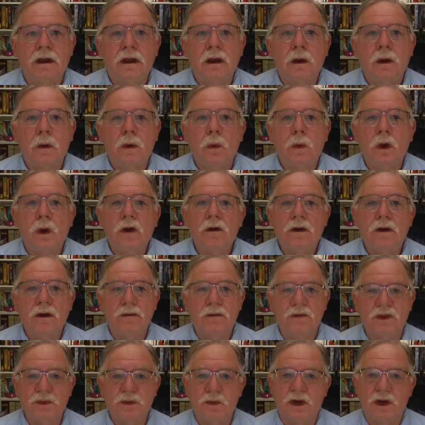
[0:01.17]

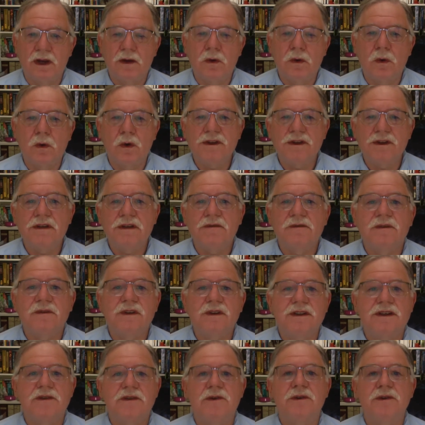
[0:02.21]
Welcome to my course in
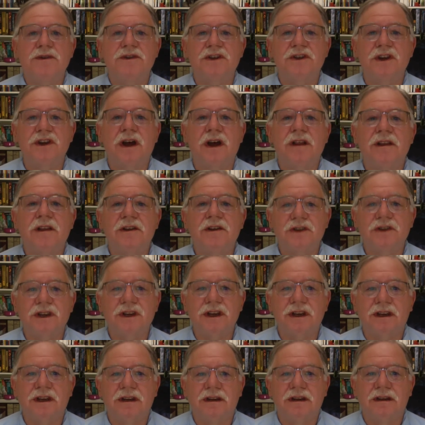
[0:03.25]
physical
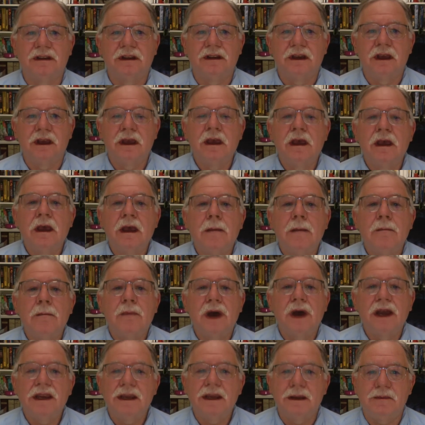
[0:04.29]
geology.
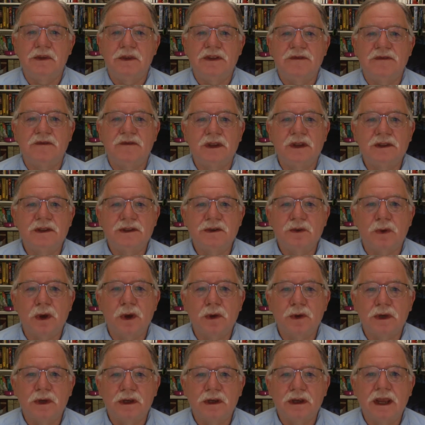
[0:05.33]
My name is Vince
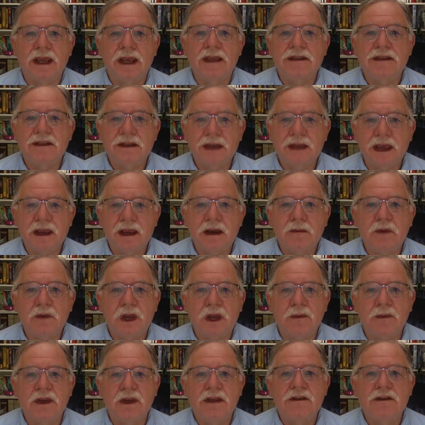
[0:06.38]
Cronin, and today I'm
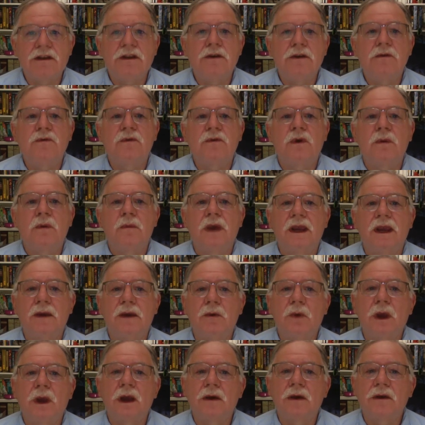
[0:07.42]
coming to you from my
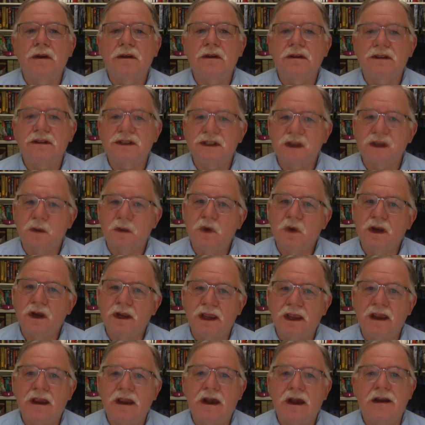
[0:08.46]
crowded and somewhat
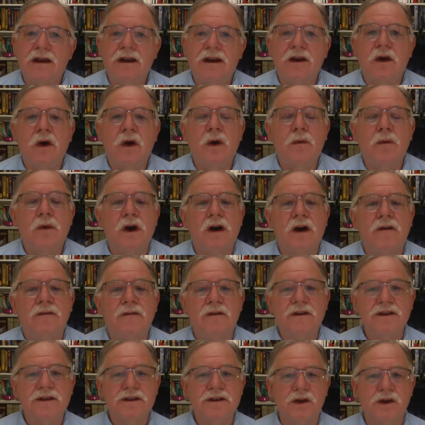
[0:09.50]
chaotic home
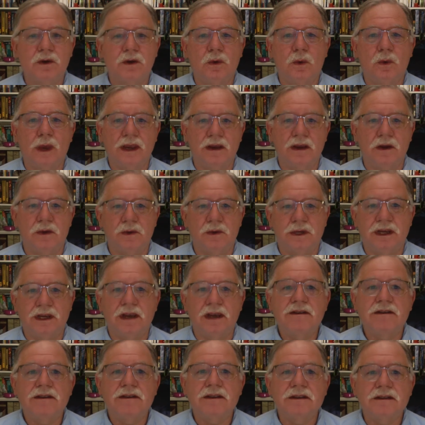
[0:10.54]
office near Waco,
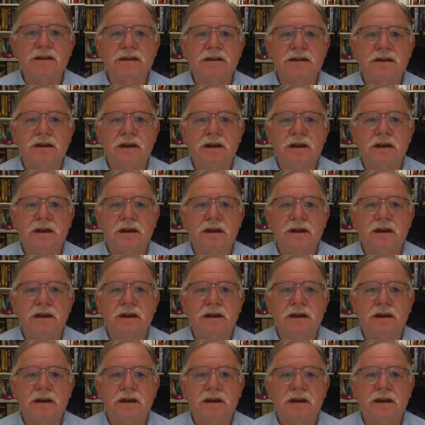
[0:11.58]
Texas.